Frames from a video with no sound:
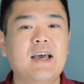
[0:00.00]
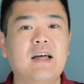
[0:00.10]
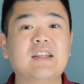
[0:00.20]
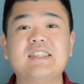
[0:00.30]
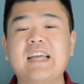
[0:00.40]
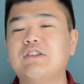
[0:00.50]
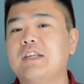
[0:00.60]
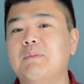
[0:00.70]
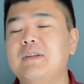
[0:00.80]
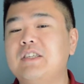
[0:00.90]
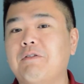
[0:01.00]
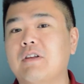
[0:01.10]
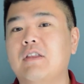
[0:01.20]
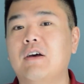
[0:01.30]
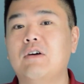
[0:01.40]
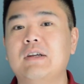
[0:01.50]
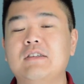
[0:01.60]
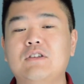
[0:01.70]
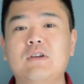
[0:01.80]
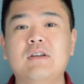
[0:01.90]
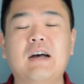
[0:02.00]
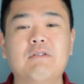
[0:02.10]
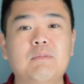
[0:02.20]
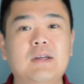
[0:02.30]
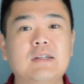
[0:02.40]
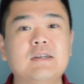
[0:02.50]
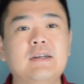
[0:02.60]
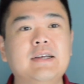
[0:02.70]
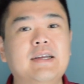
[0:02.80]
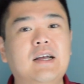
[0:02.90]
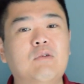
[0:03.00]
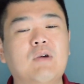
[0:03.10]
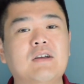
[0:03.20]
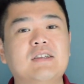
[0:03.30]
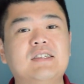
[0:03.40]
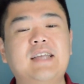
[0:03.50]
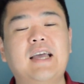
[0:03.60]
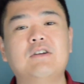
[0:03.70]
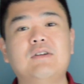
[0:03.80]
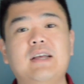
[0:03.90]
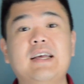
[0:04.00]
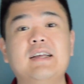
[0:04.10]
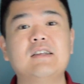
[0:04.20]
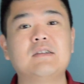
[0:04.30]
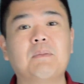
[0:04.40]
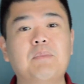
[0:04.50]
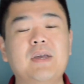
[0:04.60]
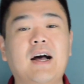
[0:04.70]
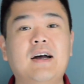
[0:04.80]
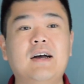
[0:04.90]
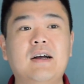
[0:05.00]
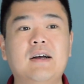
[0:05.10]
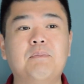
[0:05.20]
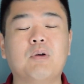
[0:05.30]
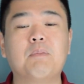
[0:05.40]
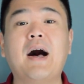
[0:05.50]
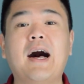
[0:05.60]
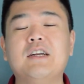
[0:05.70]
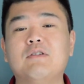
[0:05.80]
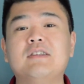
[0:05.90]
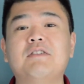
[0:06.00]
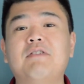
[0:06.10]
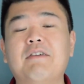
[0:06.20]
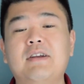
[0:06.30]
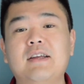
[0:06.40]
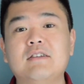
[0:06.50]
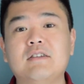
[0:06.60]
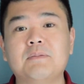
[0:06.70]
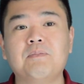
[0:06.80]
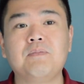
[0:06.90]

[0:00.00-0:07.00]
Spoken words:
The standard's a little bit different, though, in student government, where the standard is beyond preponderance of evidence.